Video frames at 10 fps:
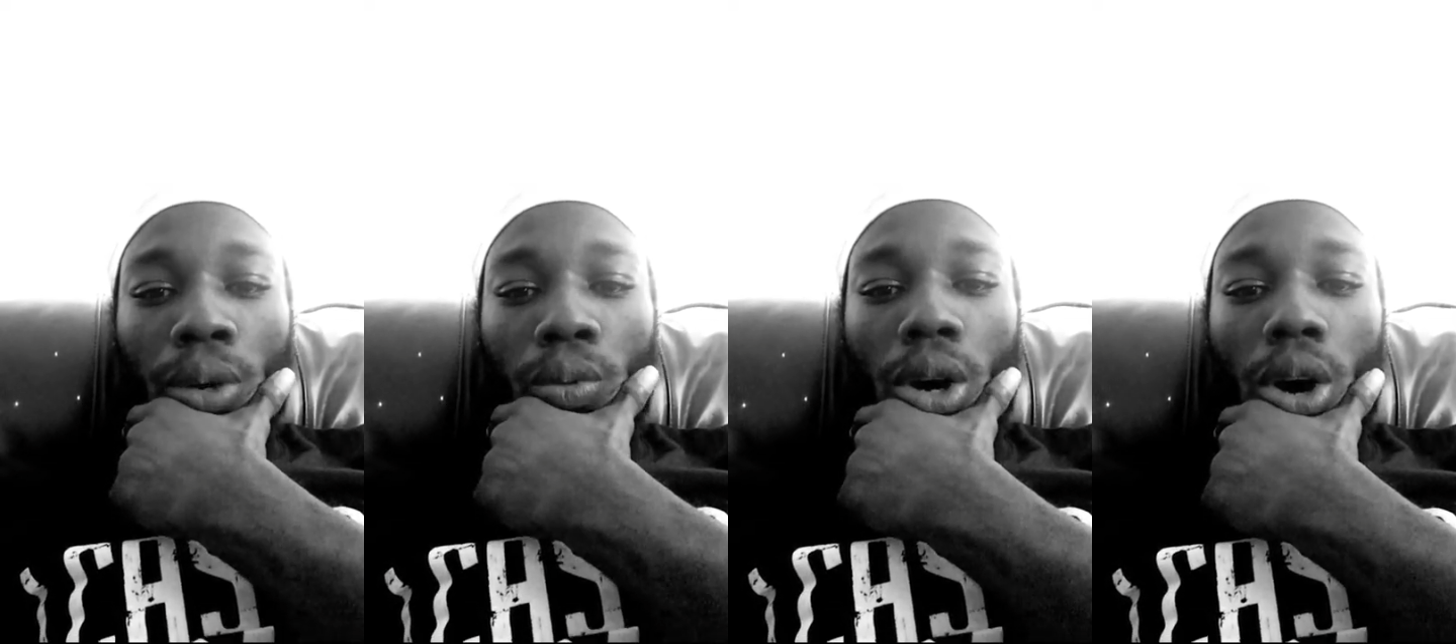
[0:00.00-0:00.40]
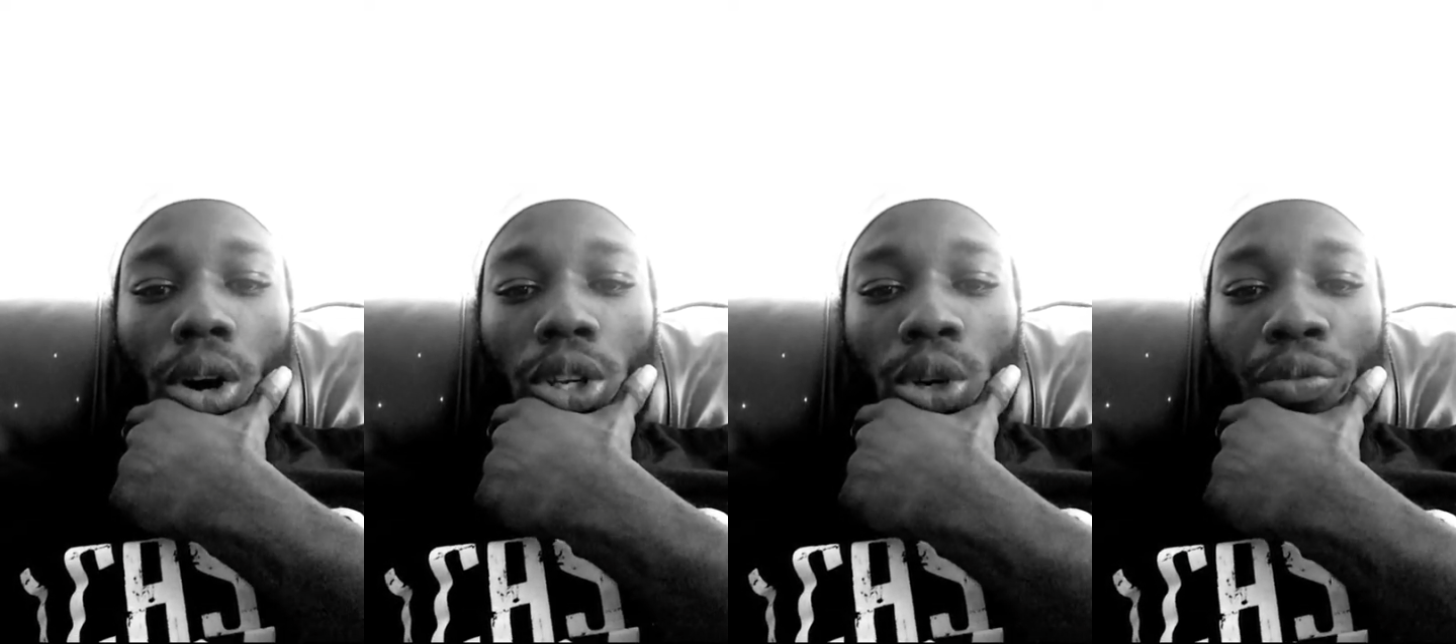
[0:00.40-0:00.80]
We
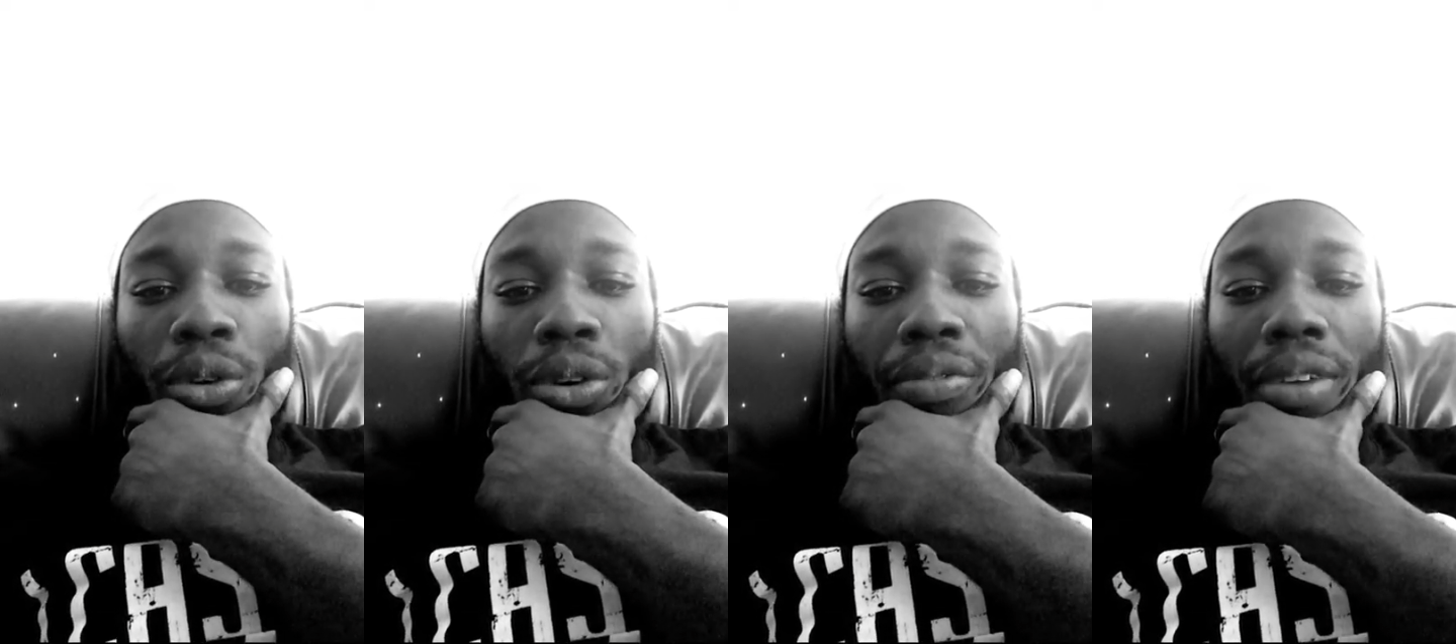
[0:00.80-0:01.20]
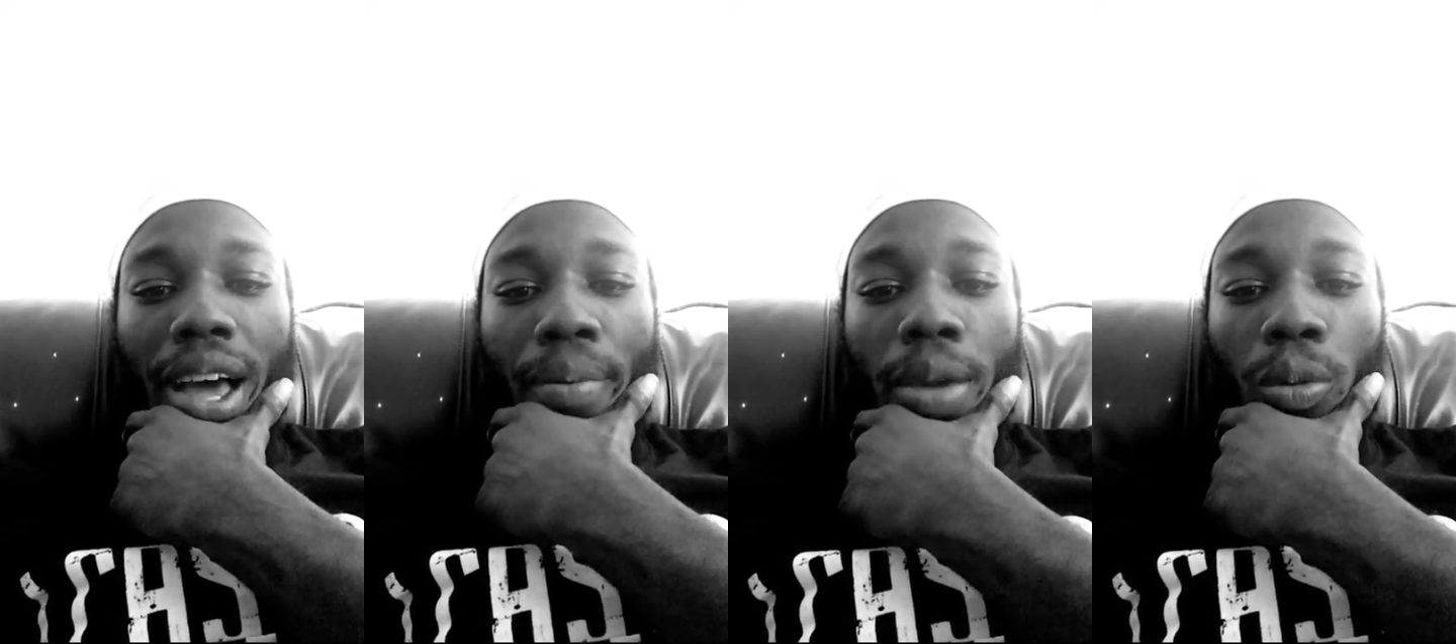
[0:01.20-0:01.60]
all know for a
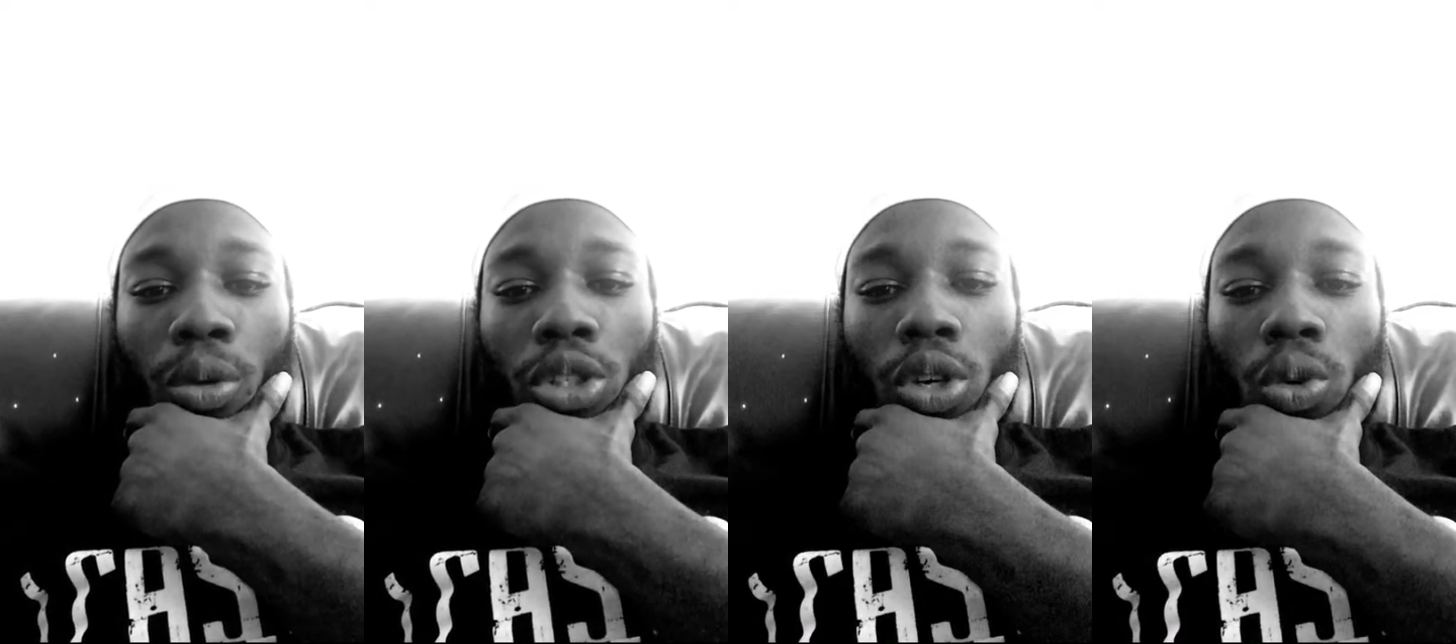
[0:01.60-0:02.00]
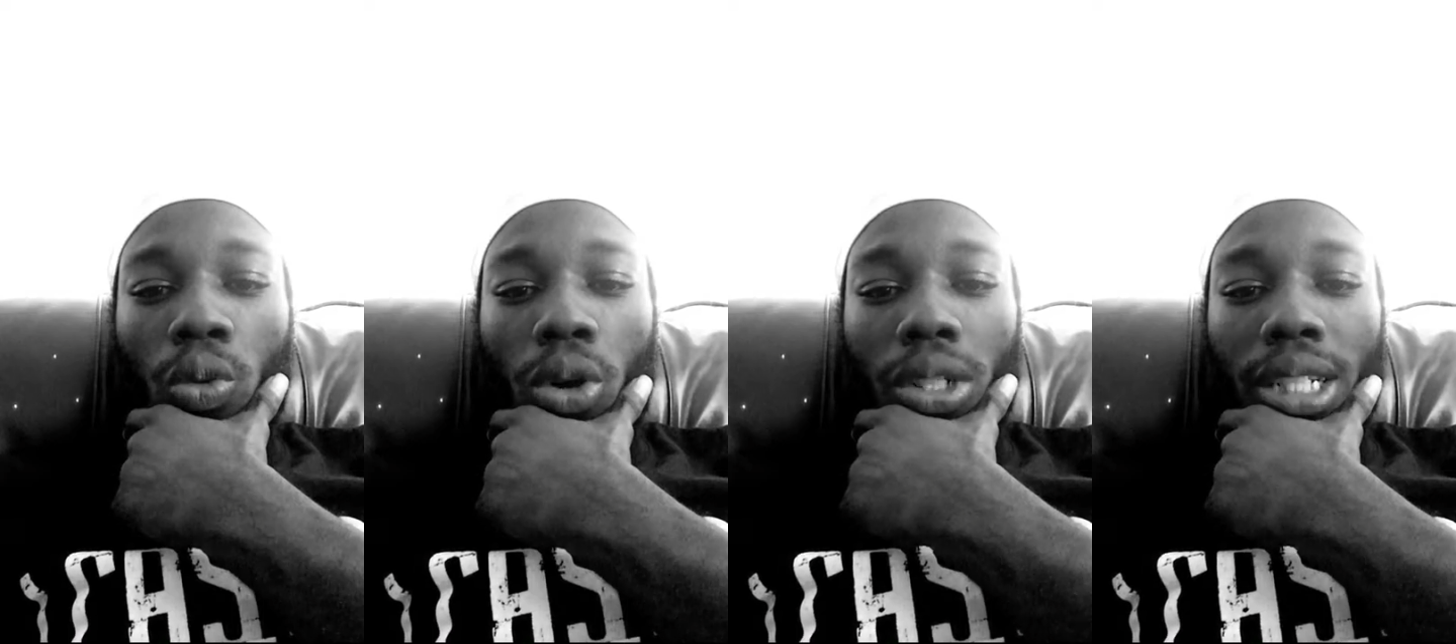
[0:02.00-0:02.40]
fact people was doing
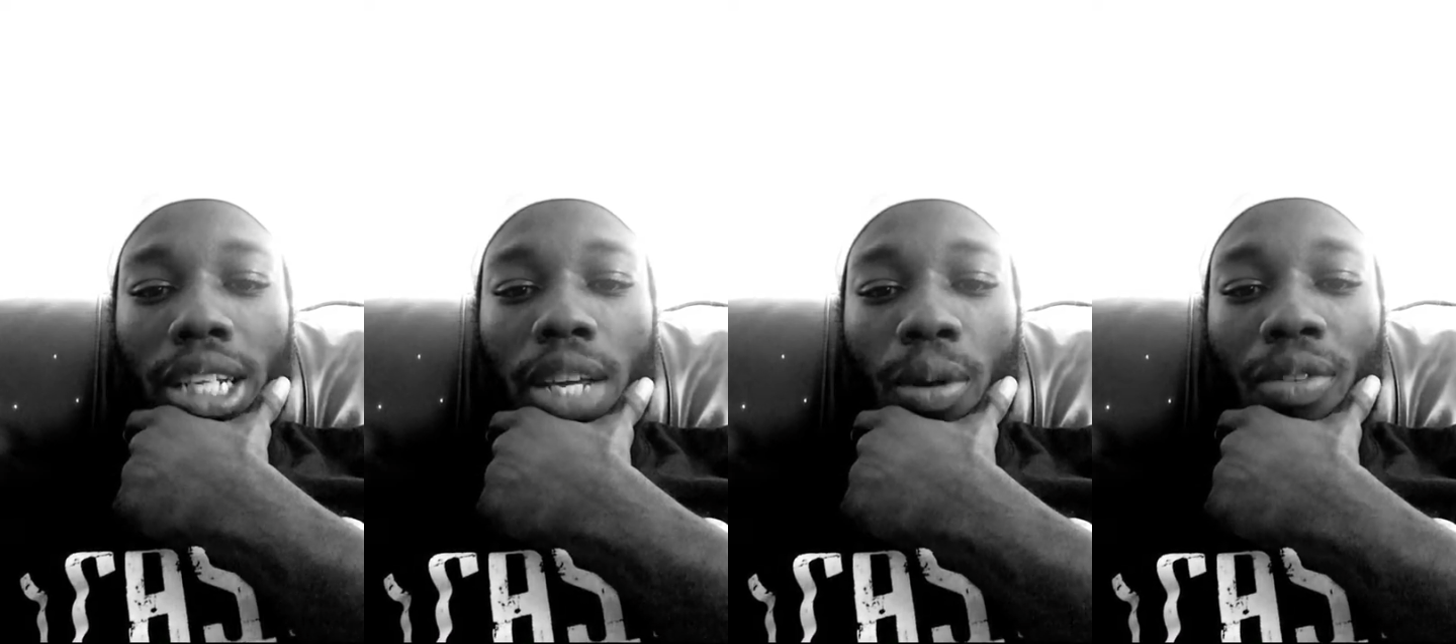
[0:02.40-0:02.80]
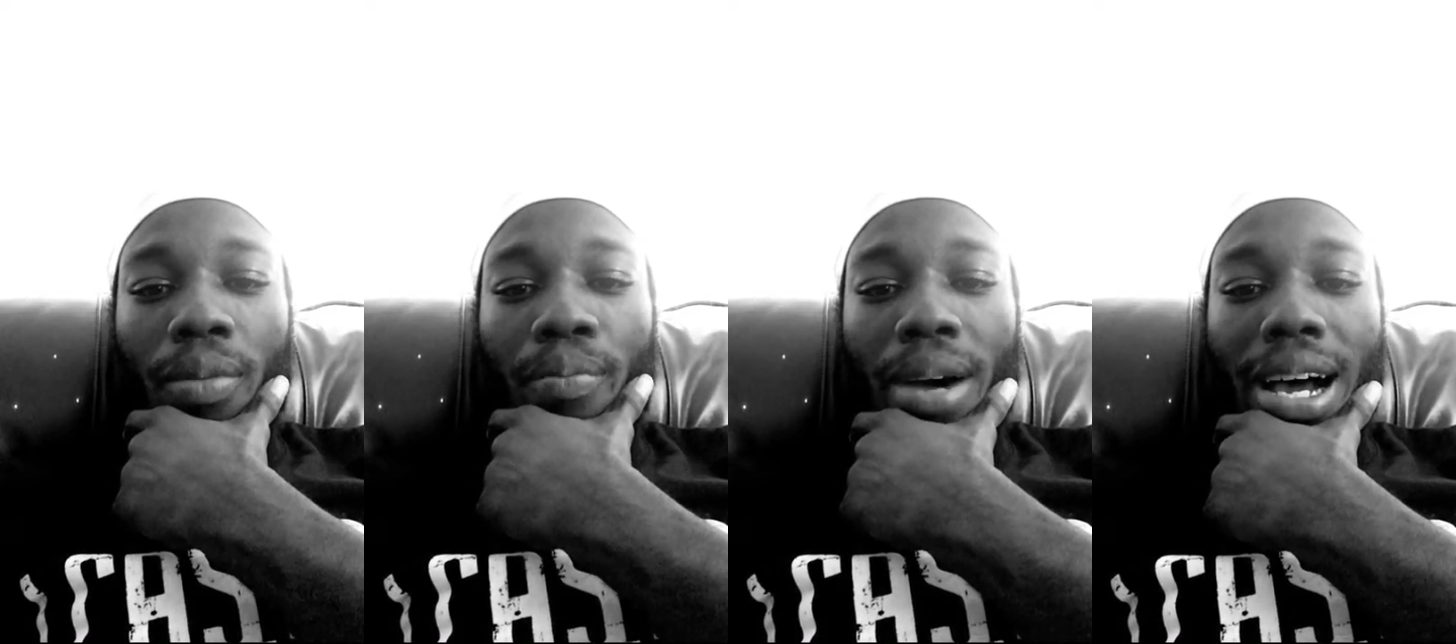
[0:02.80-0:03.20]
work to keep her
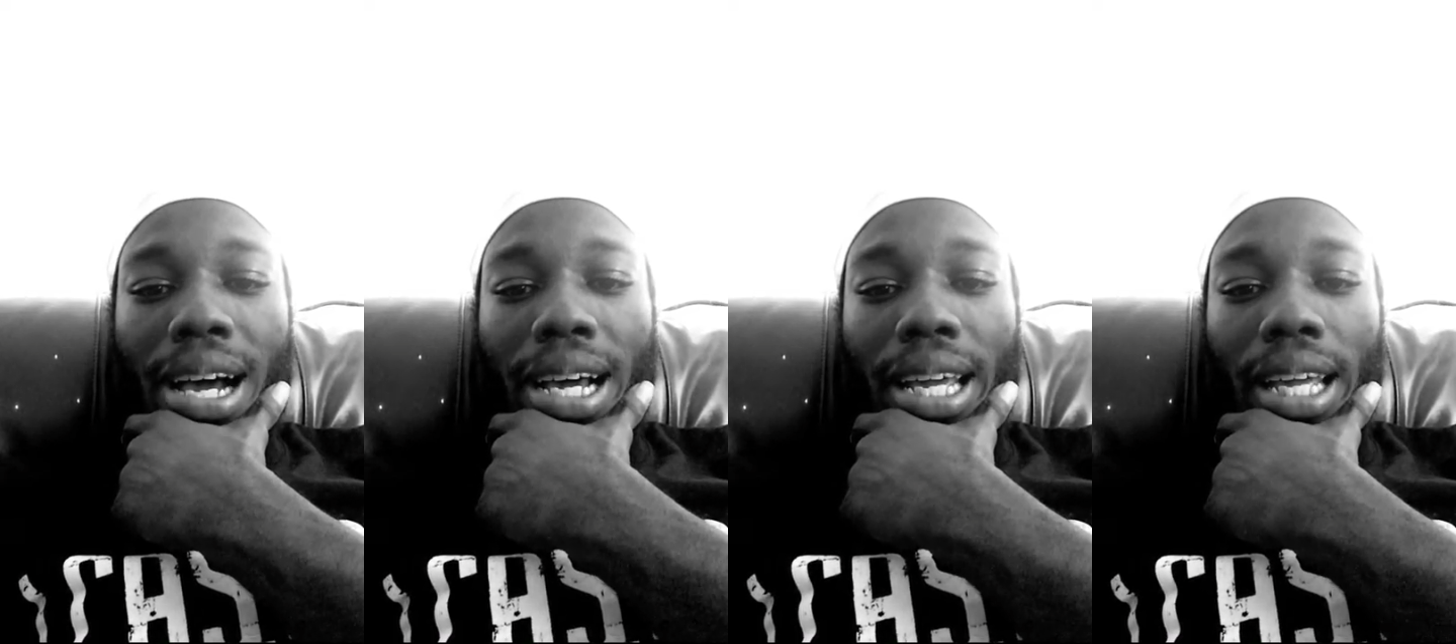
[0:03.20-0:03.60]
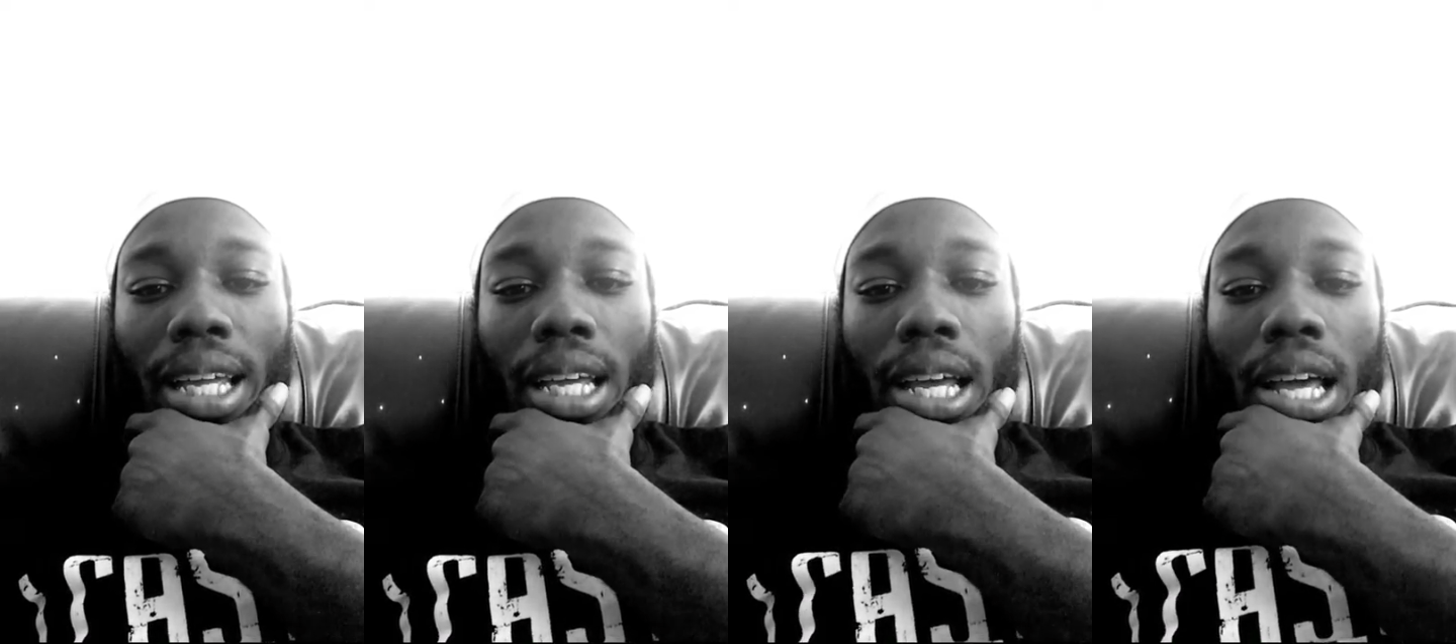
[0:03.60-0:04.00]
from buying